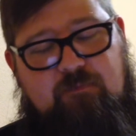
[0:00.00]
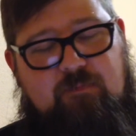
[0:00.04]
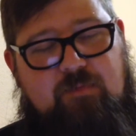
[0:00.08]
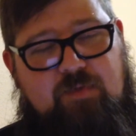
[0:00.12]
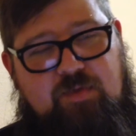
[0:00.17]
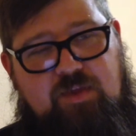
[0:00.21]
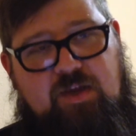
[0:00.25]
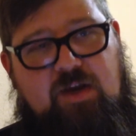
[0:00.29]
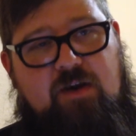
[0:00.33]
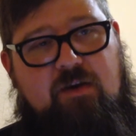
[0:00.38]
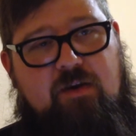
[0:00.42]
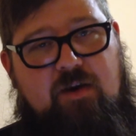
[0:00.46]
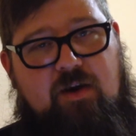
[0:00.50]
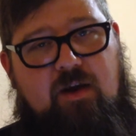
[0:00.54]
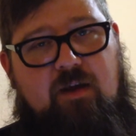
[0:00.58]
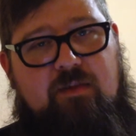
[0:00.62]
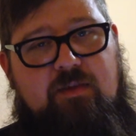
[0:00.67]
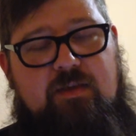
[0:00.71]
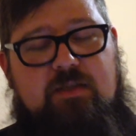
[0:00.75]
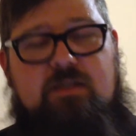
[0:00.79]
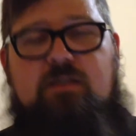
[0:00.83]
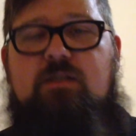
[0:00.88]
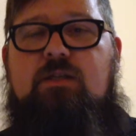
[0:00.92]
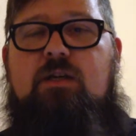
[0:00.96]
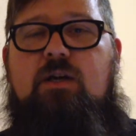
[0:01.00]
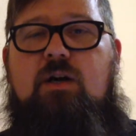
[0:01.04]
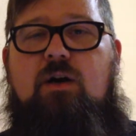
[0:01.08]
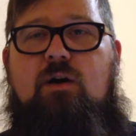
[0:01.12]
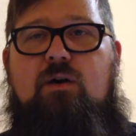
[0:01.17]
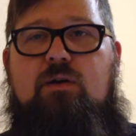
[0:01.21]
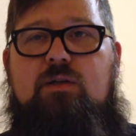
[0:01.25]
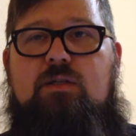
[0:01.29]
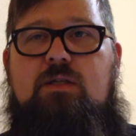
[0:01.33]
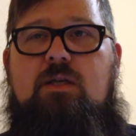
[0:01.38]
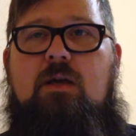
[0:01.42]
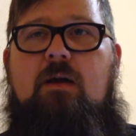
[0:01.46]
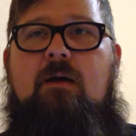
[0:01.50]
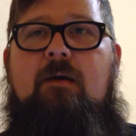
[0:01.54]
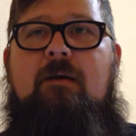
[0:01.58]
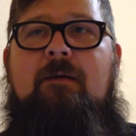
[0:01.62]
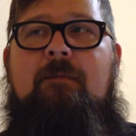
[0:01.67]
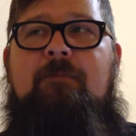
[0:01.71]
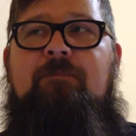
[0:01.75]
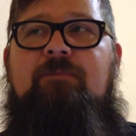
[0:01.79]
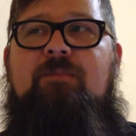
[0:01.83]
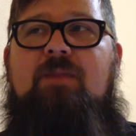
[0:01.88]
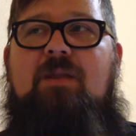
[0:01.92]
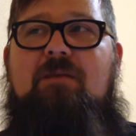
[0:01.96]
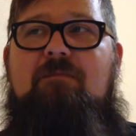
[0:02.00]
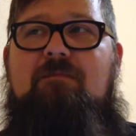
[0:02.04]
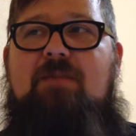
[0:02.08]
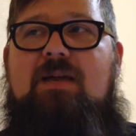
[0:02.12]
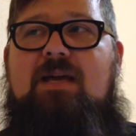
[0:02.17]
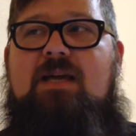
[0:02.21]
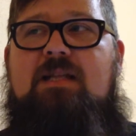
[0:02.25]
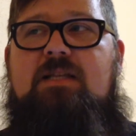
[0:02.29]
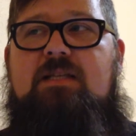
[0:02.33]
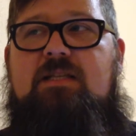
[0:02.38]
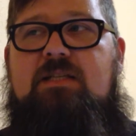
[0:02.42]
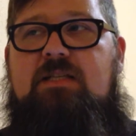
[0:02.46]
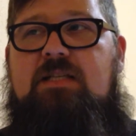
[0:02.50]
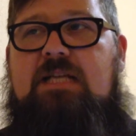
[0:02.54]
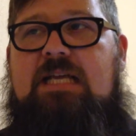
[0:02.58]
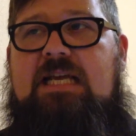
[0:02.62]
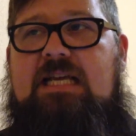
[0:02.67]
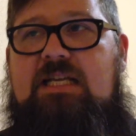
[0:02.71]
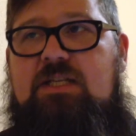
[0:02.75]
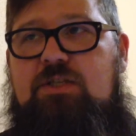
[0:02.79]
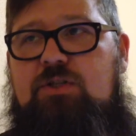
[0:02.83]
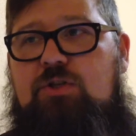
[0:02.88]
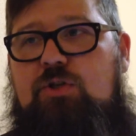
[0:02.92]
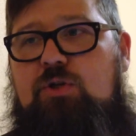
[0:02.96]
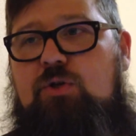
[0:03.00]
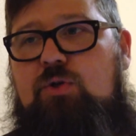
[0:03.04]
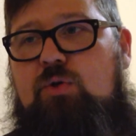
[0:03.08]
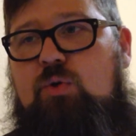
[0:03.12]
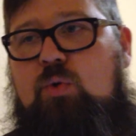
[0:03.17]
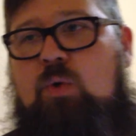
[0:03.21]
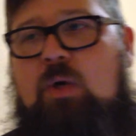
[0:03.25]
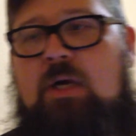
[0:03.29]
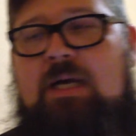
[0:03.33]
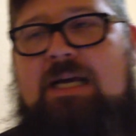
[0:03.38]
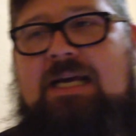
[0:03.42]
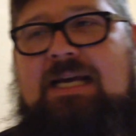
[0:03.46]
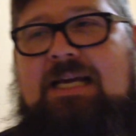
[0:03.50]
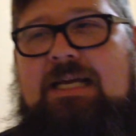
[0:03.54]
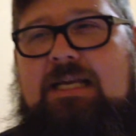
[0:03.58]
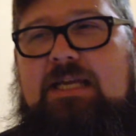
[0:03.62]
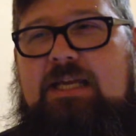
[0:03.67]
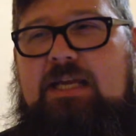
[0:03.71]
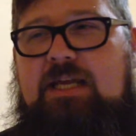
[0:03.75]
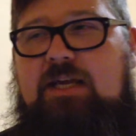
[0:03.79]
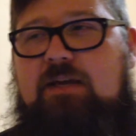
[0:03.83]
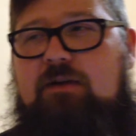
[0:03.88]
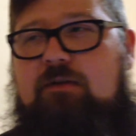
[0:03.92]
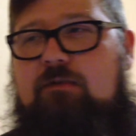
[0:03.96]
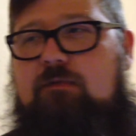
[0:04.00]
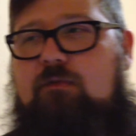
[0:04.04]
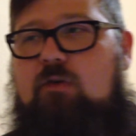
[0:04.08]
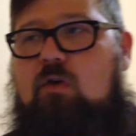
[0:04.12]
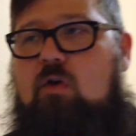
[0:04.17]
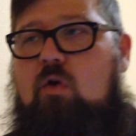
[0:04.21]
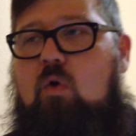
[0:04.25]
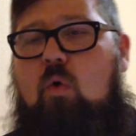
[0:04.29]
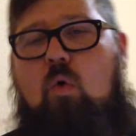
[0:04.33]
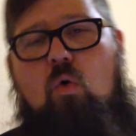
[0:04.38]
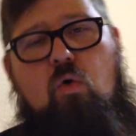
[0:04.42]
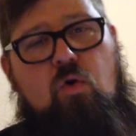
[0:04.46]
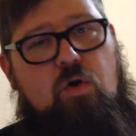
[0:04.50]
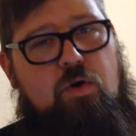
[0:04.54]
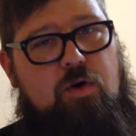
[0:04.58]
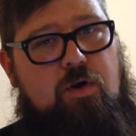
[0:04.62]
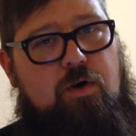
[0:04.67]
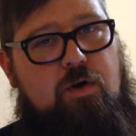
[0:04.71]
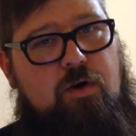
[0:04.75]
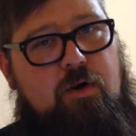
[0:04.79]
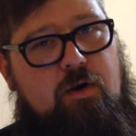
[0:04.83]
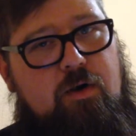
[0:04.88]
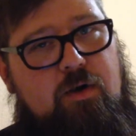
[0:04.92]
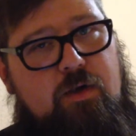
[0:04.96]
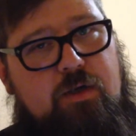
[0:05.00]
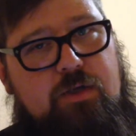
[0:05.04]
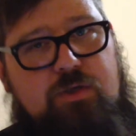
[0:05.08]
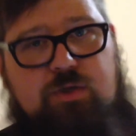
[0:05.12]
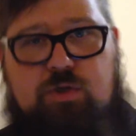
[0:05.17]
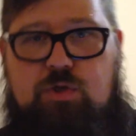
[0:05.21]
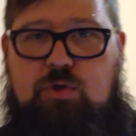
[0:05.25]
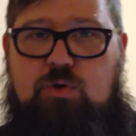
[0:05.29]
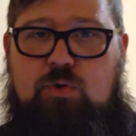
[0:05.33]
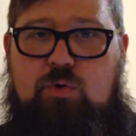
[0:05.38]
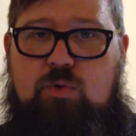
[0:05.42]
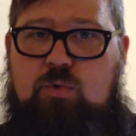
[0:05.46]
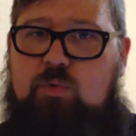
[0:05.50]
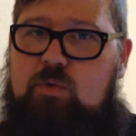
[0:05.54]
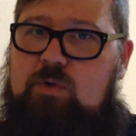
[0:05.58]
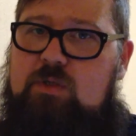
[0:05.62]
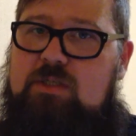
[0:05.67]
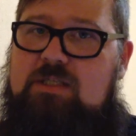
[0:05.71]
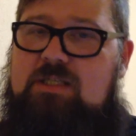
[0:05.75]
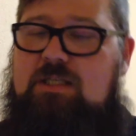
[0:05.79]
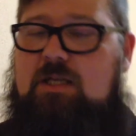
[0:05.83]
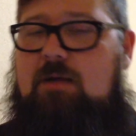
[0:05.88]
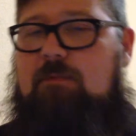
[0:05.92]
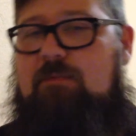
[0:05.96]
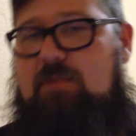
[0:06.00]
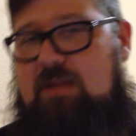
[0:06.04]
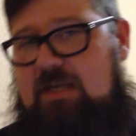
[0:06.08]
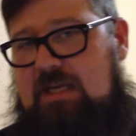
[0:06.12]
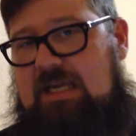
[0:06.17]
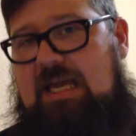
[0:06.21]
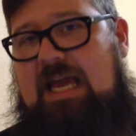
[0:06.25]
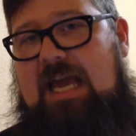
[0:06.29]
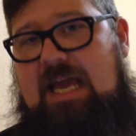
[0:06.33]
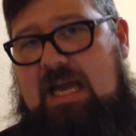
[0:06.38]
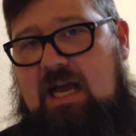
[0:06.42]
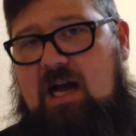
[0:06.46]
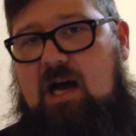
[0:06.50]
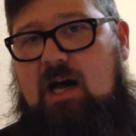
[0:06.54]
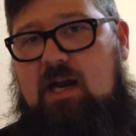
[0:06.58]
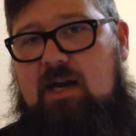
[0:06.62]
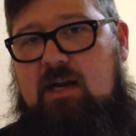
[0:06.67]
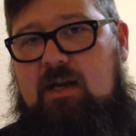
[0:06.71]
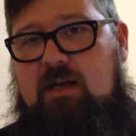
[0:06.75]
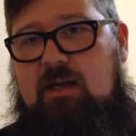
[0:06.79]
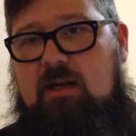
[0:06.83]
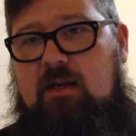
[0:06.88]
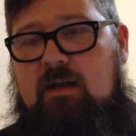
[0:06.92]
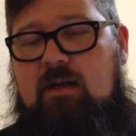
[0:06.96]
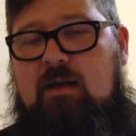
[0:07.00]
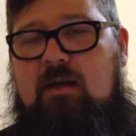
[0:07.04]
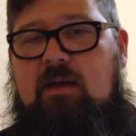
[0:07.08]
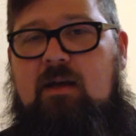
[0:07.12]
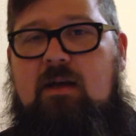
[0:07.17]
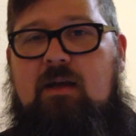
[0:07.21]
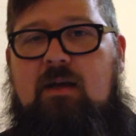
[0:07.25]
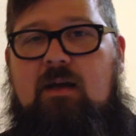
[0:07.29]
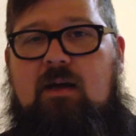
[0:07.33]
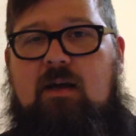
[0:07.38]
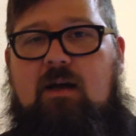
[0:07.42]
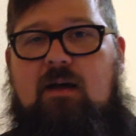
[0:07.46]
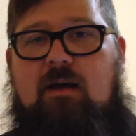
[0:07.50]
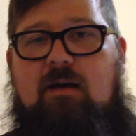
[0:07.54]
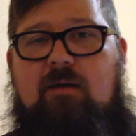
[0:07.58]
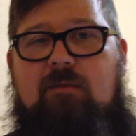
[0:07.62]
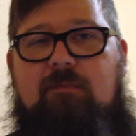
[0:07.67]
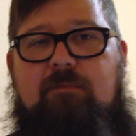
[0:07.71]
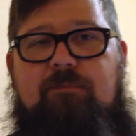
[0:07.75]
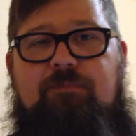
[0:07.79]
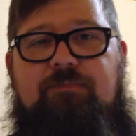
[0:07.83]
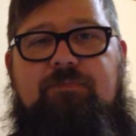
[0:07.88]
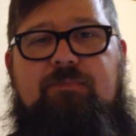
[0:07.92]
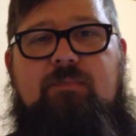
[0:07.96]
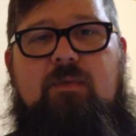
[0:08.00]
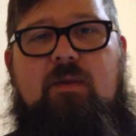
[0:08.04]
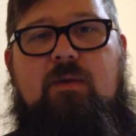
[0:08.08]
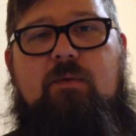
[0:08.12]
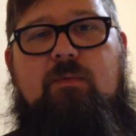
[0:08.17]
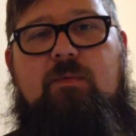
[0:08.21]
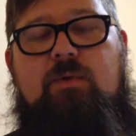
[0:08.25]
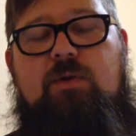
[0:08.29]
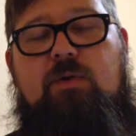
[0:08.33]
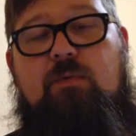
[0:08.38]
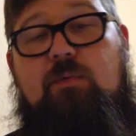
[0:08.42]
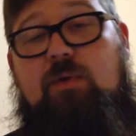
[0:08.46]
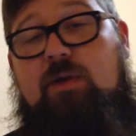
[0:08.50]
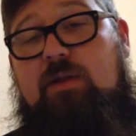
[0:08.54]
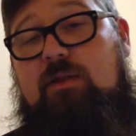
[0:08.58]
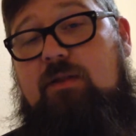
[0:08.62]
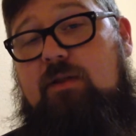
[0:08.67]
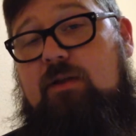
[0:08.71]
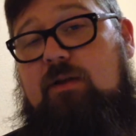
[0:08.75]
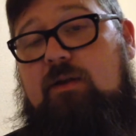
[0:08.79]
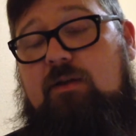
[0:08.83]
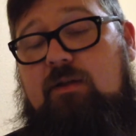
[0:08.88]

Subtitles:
theory on this goes, myths tend to give order to something chaotic. When you read